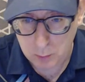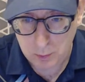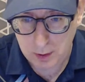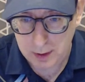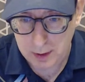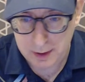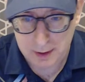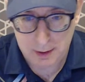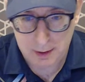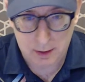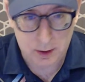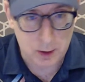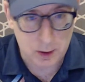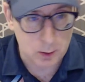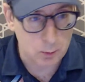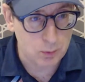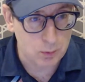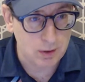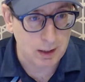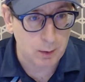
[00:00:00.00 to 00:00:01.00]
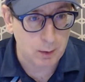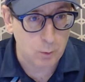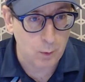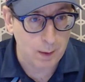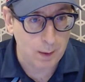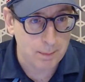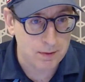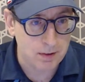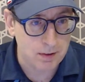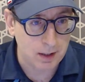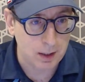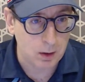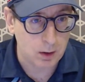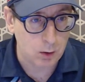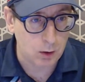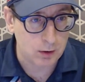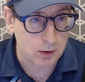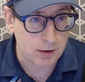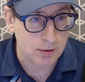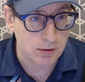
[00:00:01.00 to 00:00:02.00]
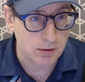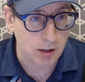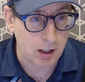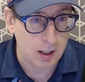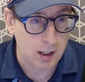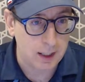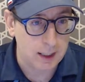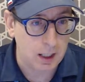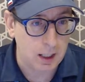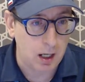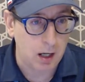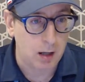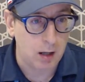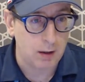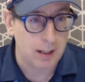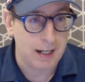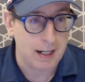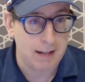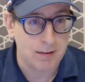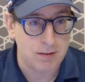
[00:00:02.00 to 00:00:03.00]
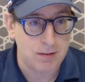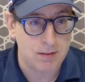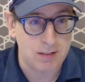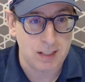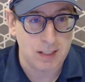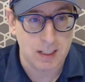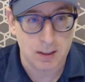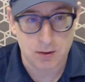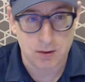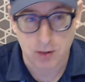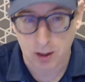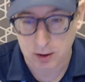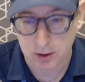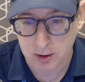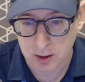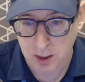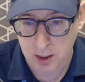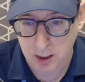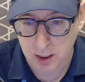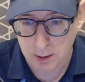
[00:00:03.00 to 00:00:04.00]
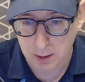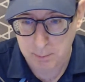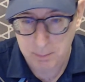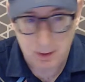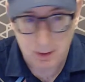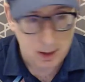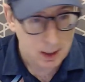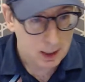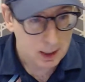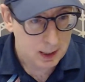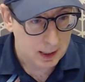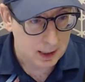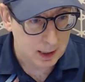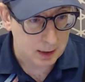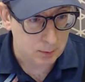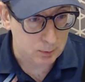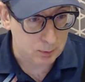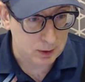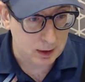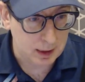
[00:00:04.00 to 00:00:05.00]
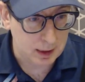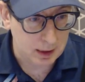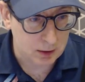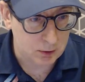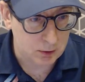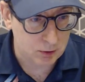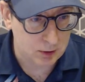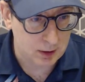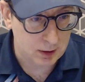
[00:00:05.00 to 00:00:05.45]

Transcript: I use a website called thairsc.com, and we'll actually